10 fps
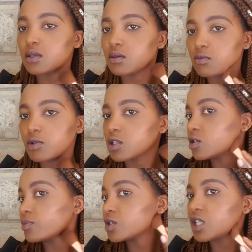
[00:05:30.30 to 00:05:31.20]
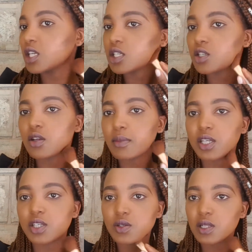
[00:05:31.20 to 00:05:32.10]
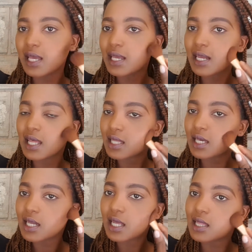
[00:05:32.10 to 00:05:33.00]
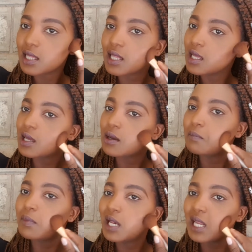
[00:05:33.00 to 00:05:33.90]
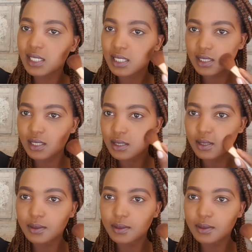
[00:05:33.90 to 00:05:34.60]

and I'm also putting it on my jawline, and then I'll blend it